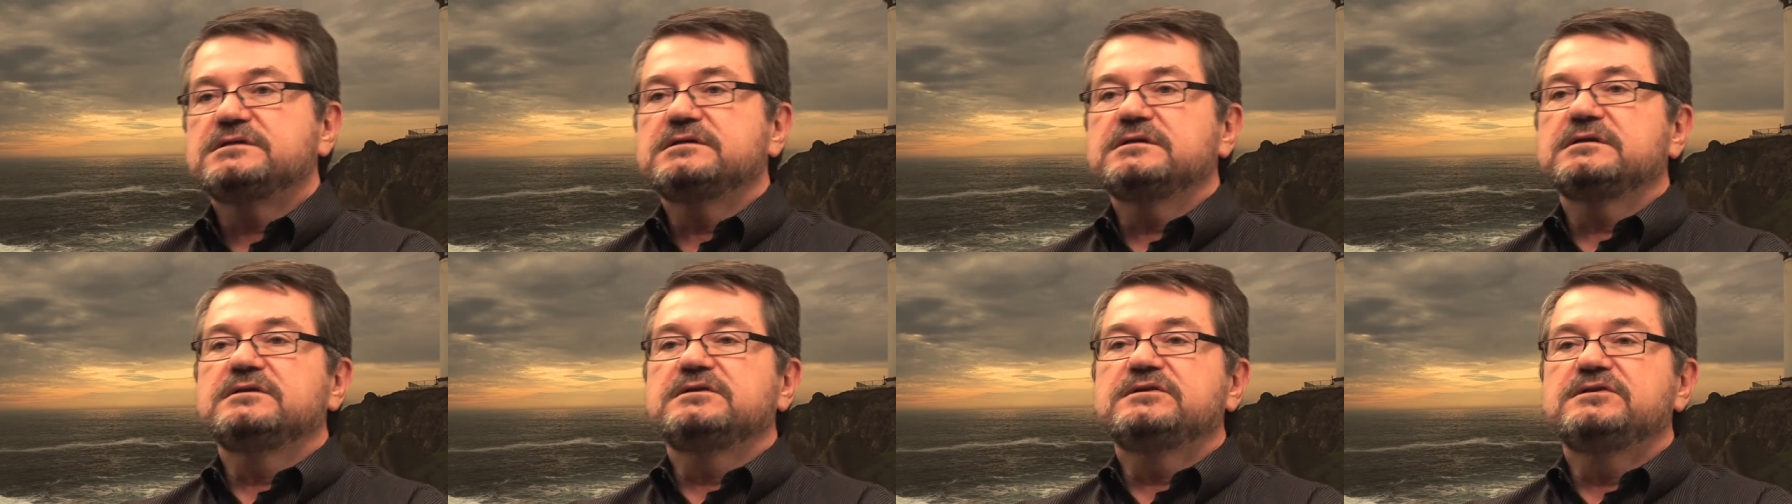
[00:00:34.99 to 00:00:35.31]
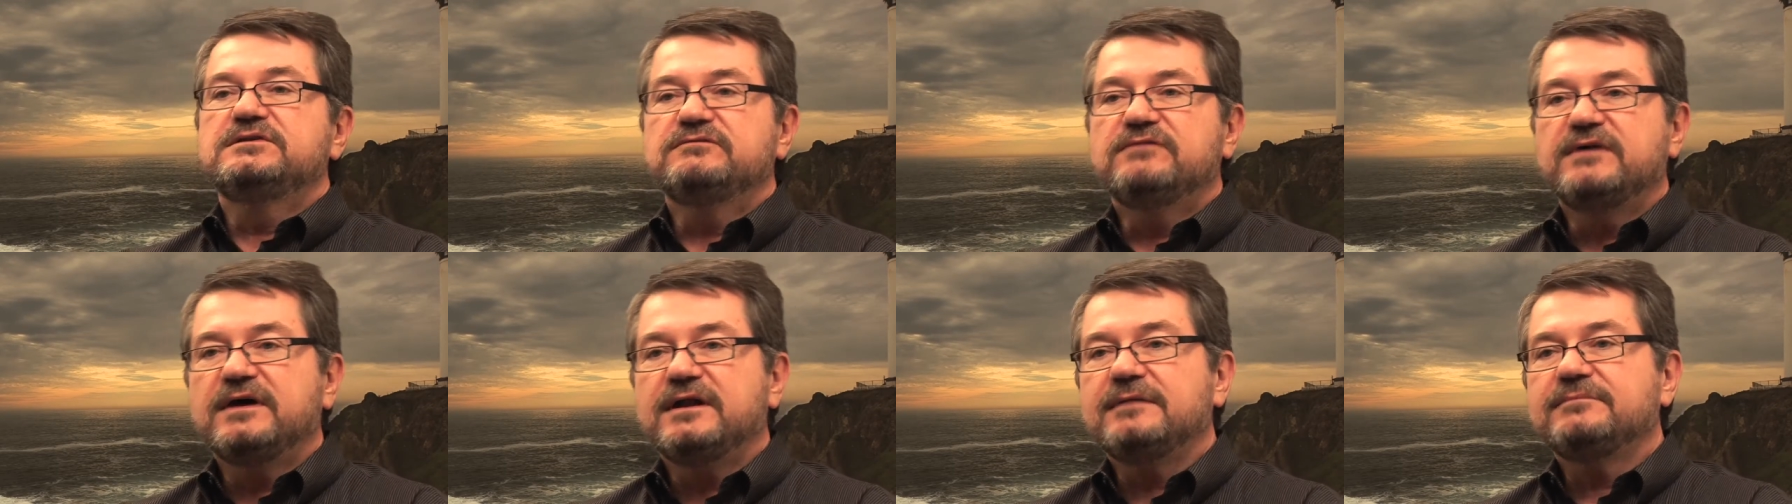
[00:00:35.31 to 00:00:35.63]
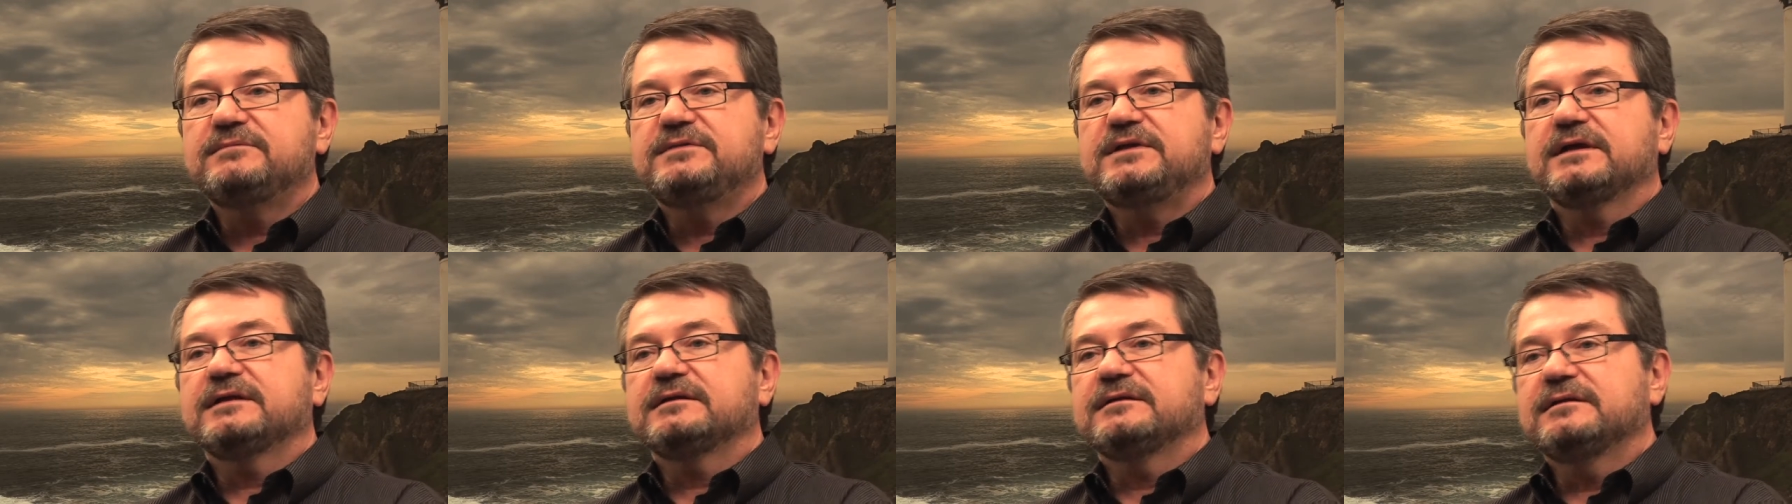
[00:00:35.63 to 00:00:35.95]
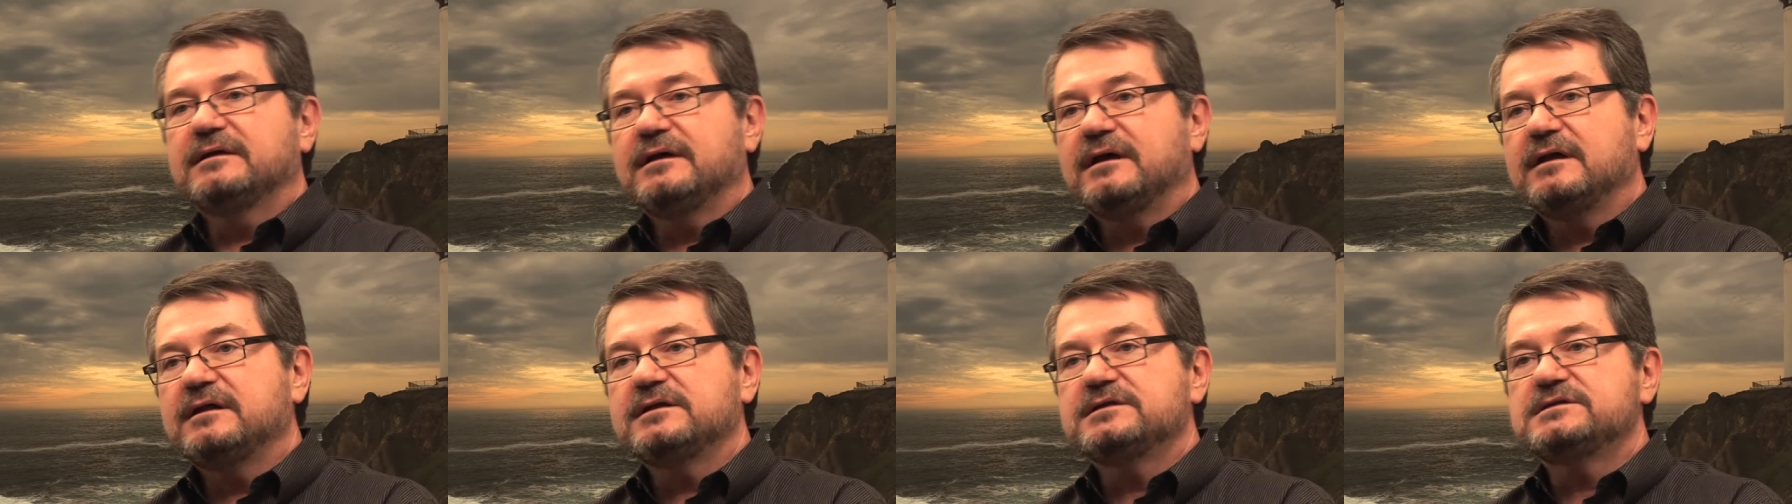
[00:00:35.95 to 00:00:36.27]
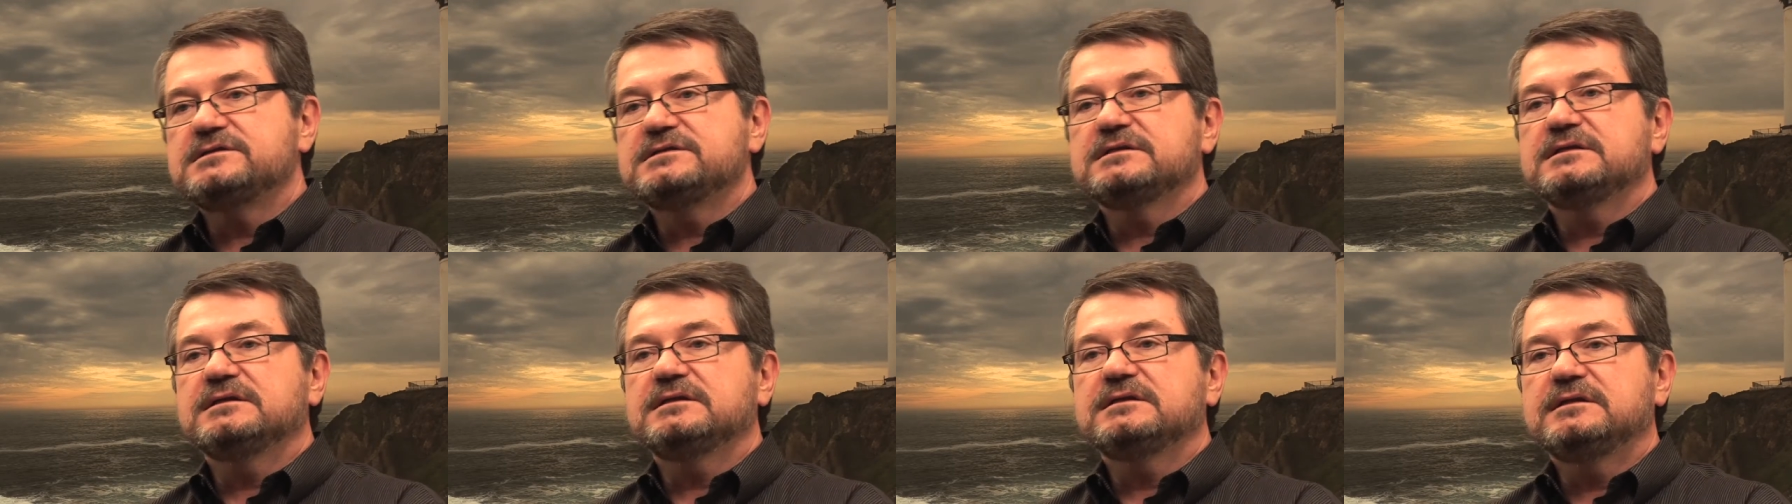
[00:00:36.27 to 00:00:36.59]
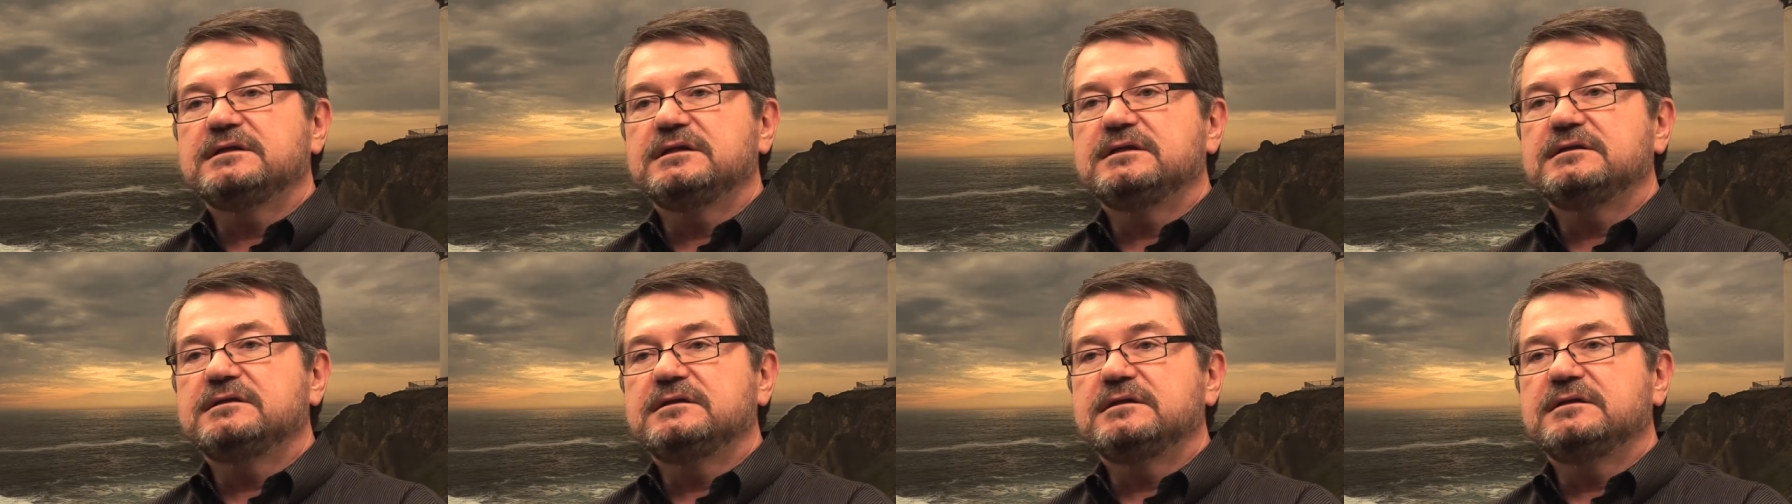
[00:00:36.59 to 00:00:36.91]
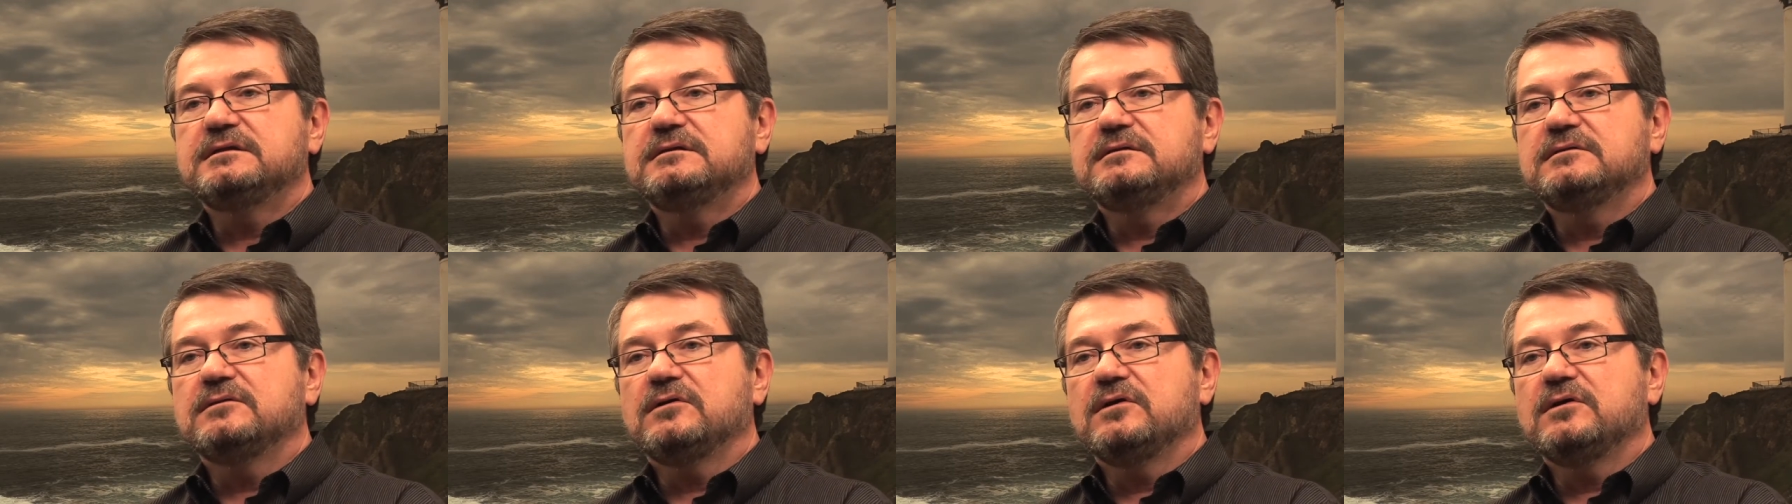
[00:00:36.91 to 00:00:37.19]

to develop technology that that